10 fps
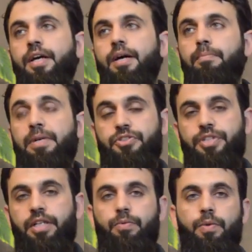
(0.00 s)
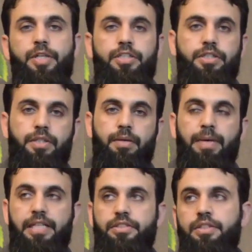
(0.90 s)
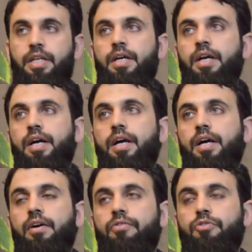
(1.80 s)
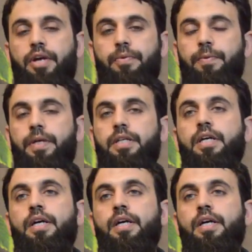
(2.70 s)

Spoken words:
but still we wish best for everyone.